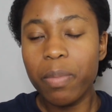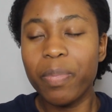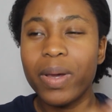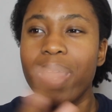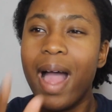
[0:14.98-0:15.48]

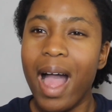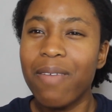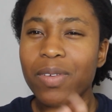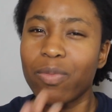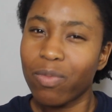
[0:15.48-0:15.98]
but
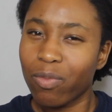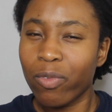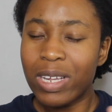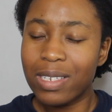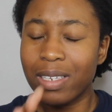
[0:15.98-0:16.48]
haven't
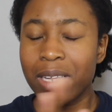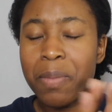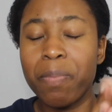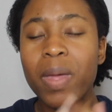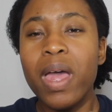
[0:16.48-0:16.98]

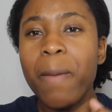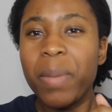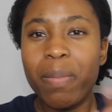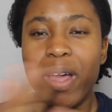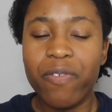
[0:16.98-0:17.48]
recently
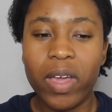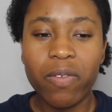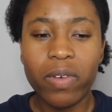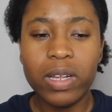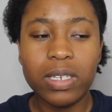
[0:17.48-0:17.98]
been my
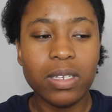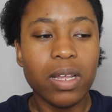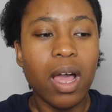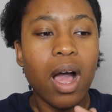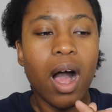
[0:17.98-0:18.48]
favorite.
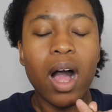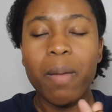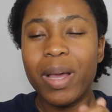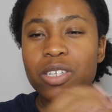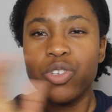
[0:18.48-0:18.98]

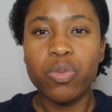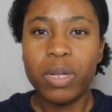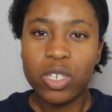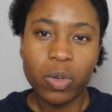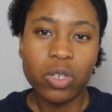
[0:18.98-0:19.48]
I used to do
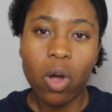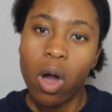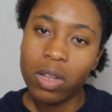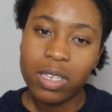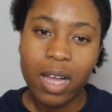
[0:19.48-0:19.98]
mini twists
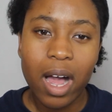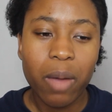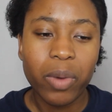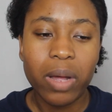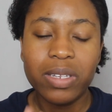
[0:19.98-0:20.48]
all the
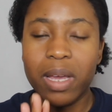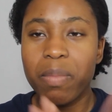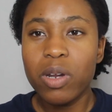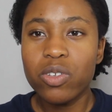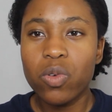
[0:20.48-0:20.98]
time when I was like in
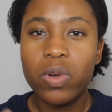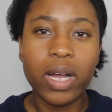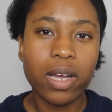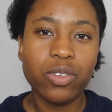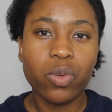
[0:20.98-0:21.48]
middle school
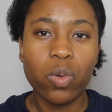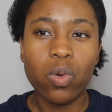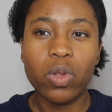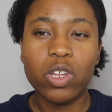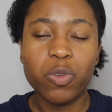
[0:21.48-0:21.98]
and high
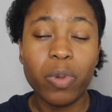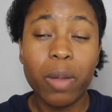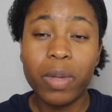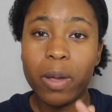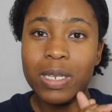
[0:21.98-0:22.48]
school. That was
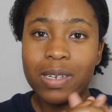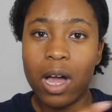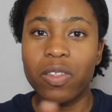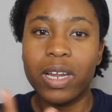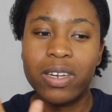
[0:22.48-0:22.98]
probably a
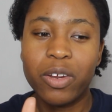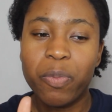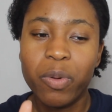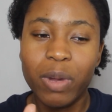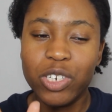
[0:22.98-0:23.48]
style that I did
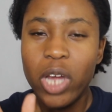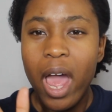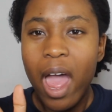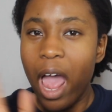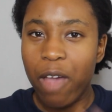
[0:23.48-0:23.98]
pretty much
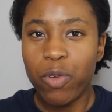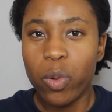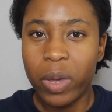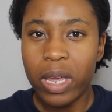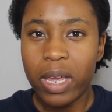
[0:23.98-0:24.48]

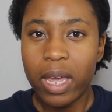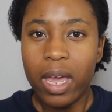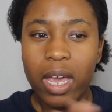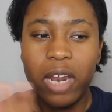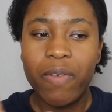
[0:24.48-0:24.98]
every week.
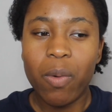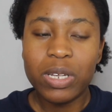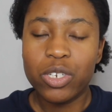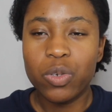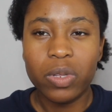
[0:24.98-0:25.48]
And if I
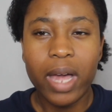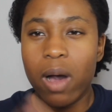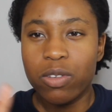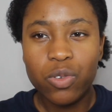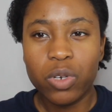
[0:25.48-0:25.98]
wasn't doing that,
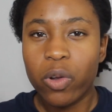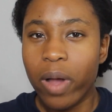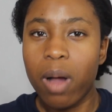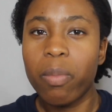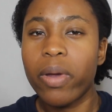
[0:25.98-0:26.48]
I was doing a
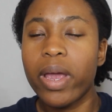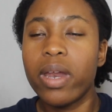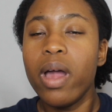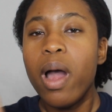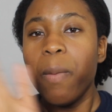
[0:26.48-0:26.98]
crown
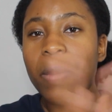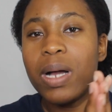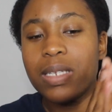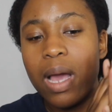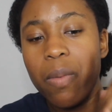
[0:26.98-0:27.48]
braid.
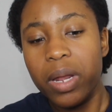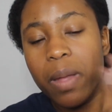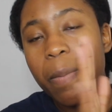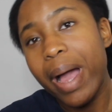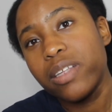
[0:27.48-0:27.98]
But I want to
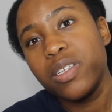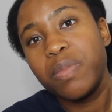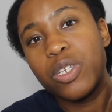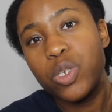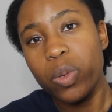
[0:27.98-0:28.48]
get back to
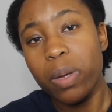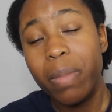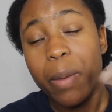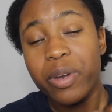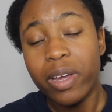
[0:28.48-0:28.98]
me doing
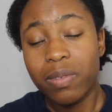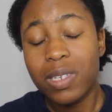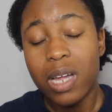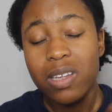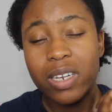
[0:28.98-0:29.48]
my protective
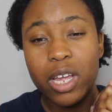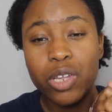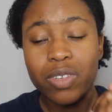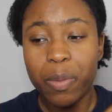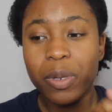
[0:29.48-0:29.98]
styles that
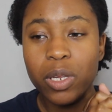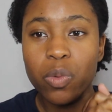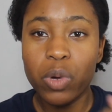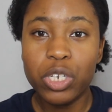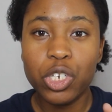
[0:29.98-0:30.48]
I typically
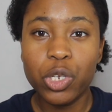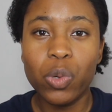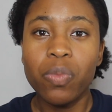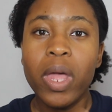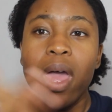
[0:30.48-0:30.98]
would
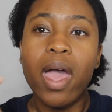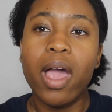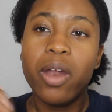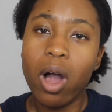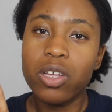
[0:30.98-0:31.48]
do.
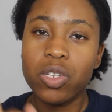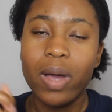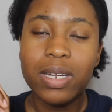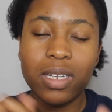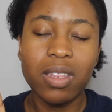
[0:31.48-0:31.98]
And also
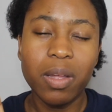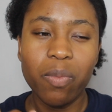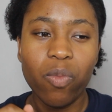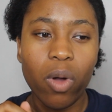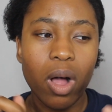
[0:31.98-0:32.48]
I did
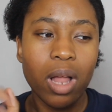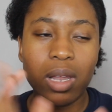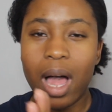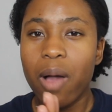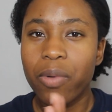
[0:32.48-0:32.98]
them a
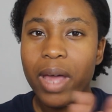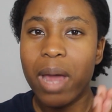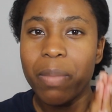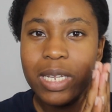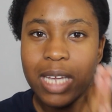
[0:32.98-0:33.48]
lot when I
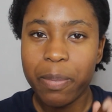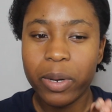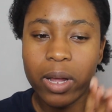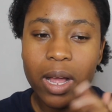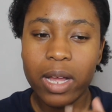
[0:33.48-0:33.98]
had my
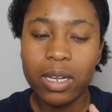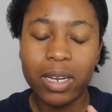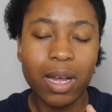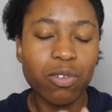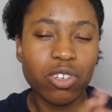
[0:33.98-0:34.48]
tapered cut,
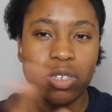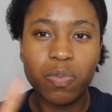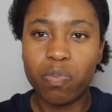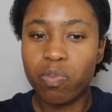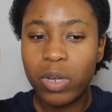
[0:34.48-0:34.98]
and I would just
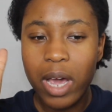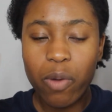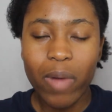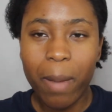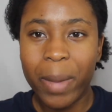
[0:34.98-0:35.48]
kind
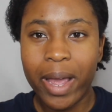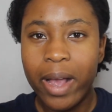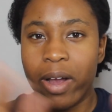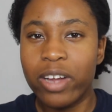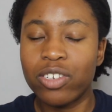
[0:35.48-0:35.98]
of wrap my
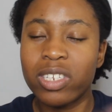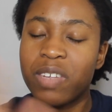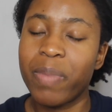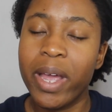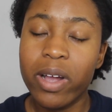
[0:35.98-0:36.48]
hair and just
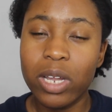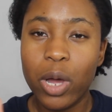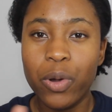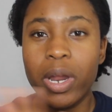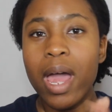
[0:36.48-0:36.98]
leave my hair
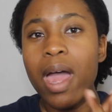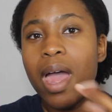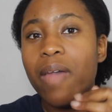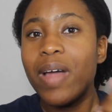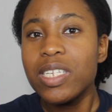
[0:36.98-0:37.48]
alone.
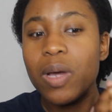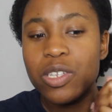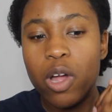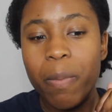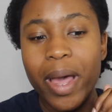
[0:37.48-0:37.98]
And that's how I
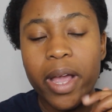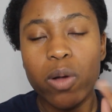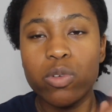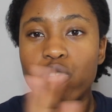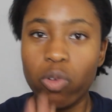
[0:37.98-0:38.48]
saw my
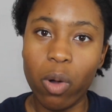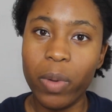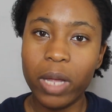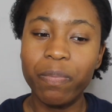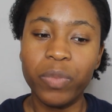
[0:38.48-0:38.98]
hair was
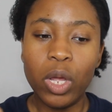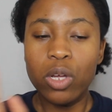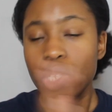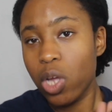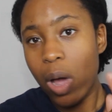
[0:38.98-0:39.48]
growing.
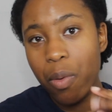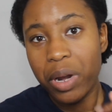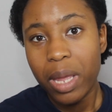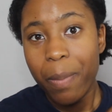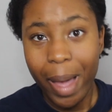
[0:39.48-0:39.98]
So I want
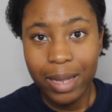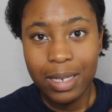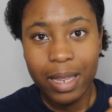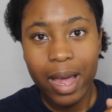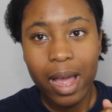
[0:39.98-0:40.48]
to get back
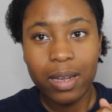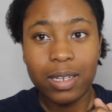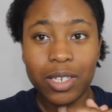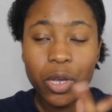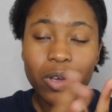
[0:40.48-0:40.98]
to that.
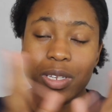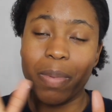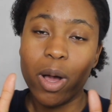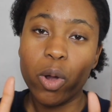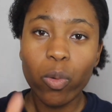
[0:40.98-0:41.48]
This year is
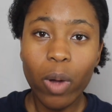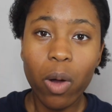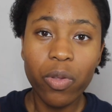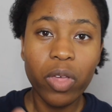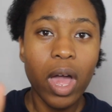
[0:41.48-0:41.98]
about
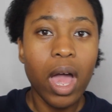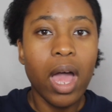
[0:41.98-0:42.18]
growth.